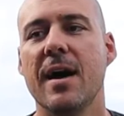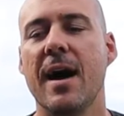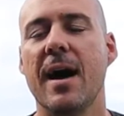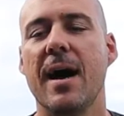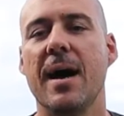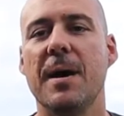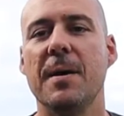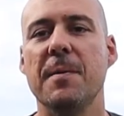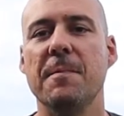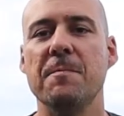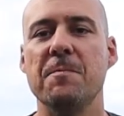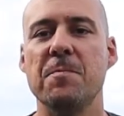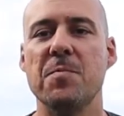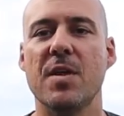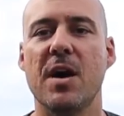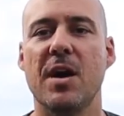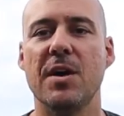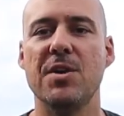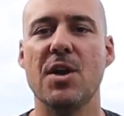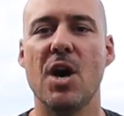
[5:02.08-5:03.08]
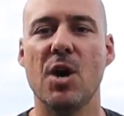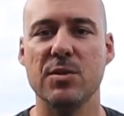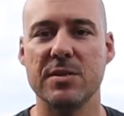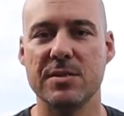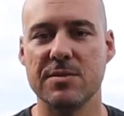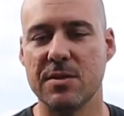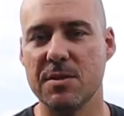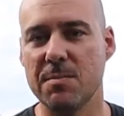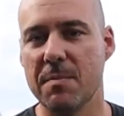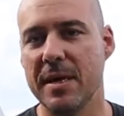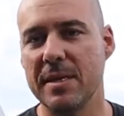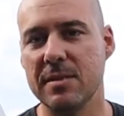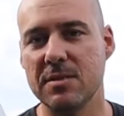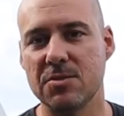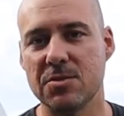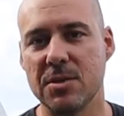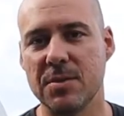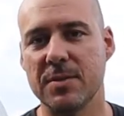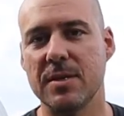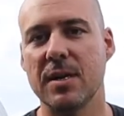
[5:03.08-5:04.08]
I know it's not a
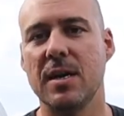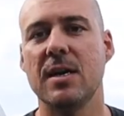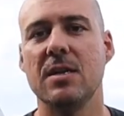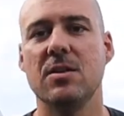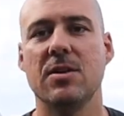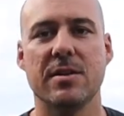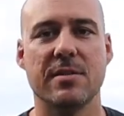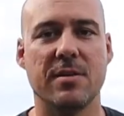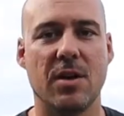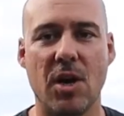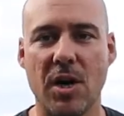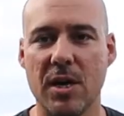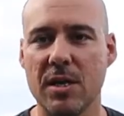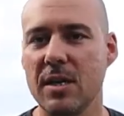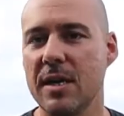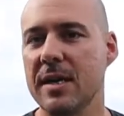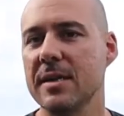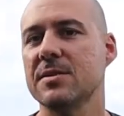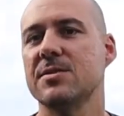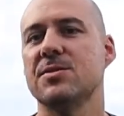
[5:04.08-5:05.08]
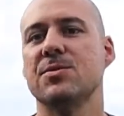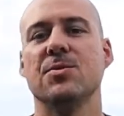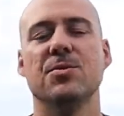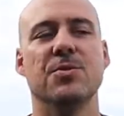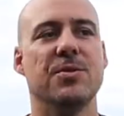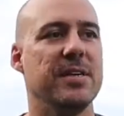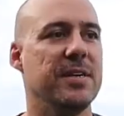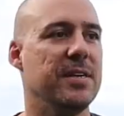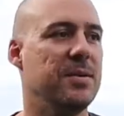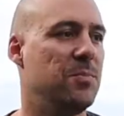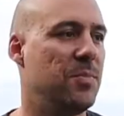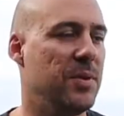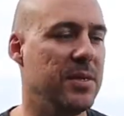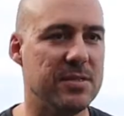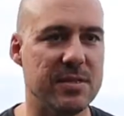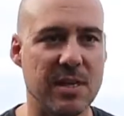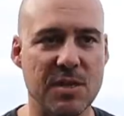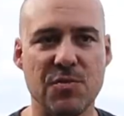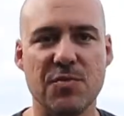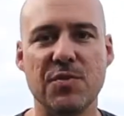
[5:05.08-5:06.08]
mainstream car like the Hilux or the
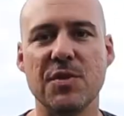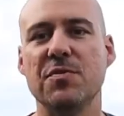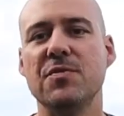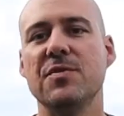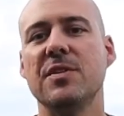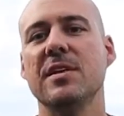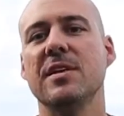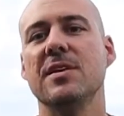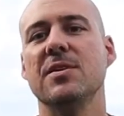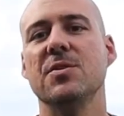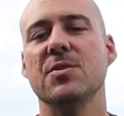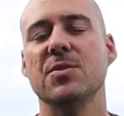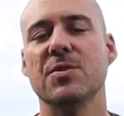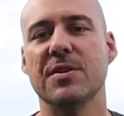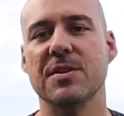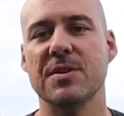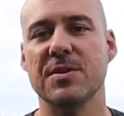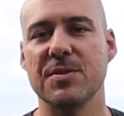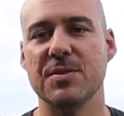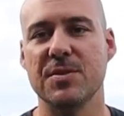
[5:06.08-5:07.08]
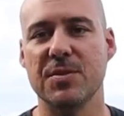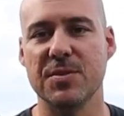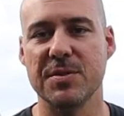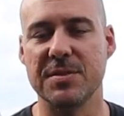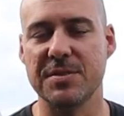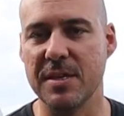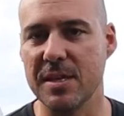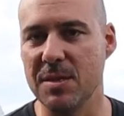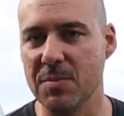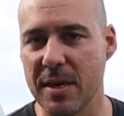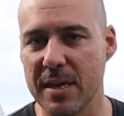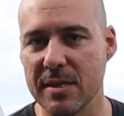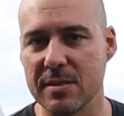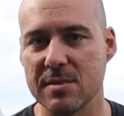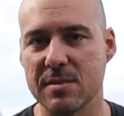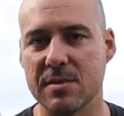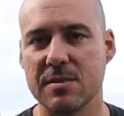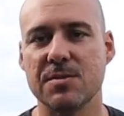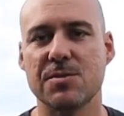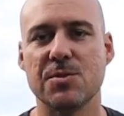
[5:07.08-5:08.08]
BT50 or the
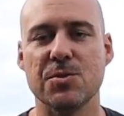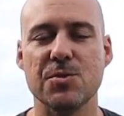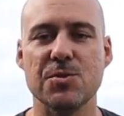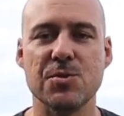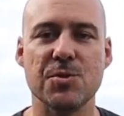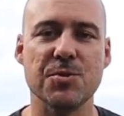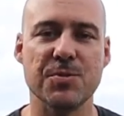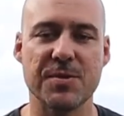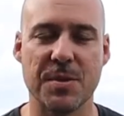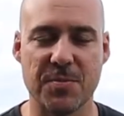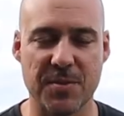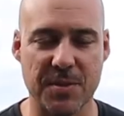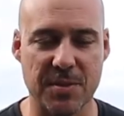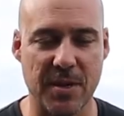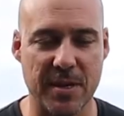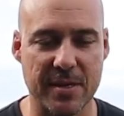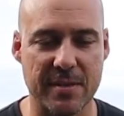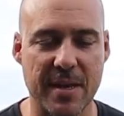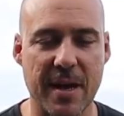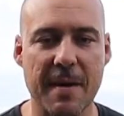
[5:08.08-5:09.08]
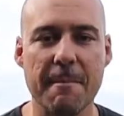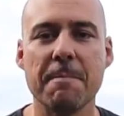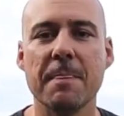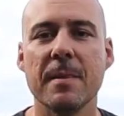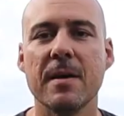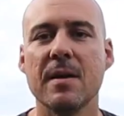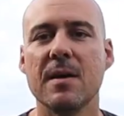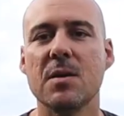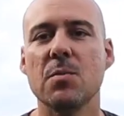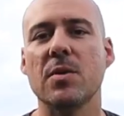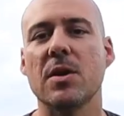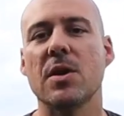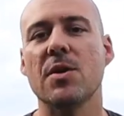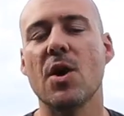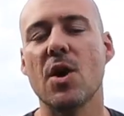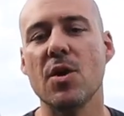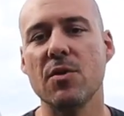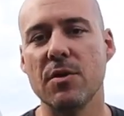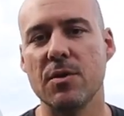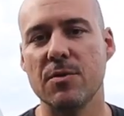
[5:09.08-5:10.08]
D-Max, the Isuzu, something like that, but I
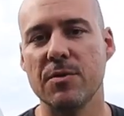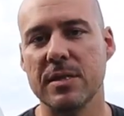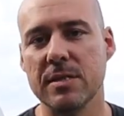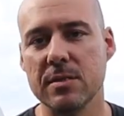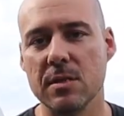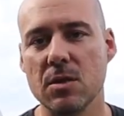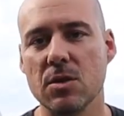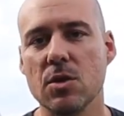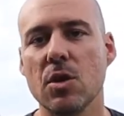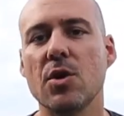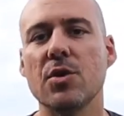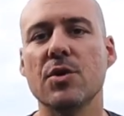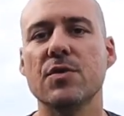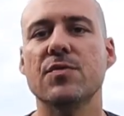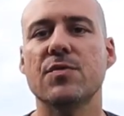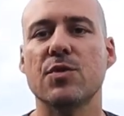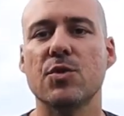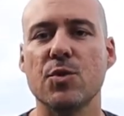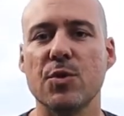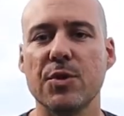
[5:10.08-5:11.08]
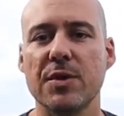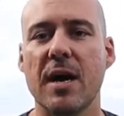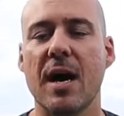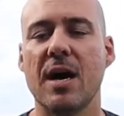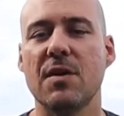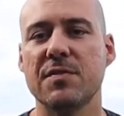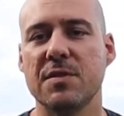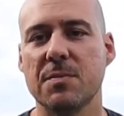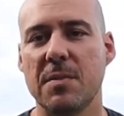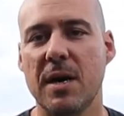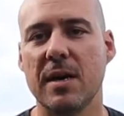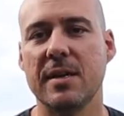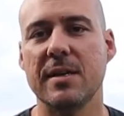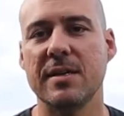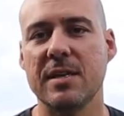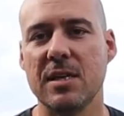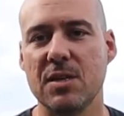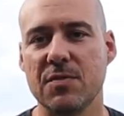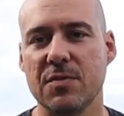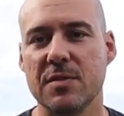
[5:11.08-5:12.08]
know there is a lot of good
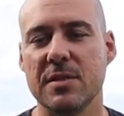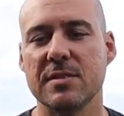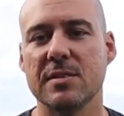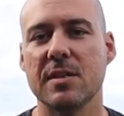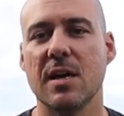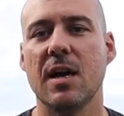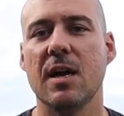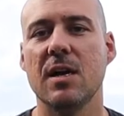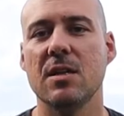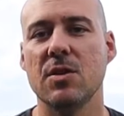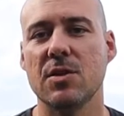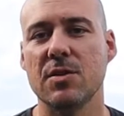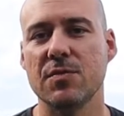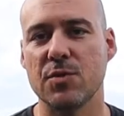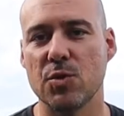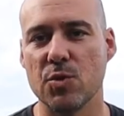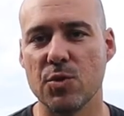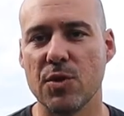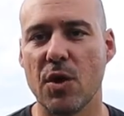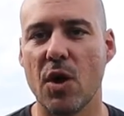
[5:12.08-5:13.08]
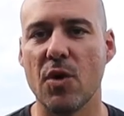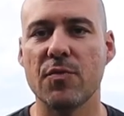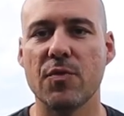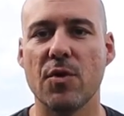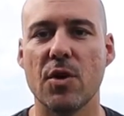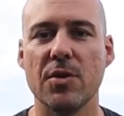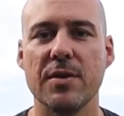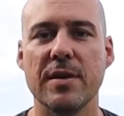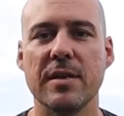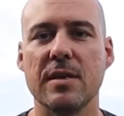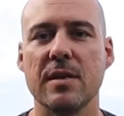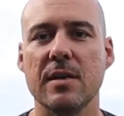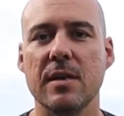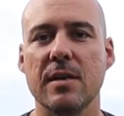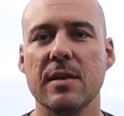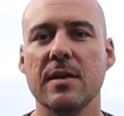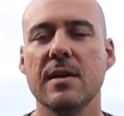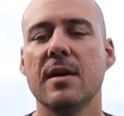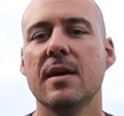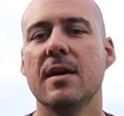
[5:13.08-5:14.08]
aftermarket gear for this car, a lot of good off-roading gear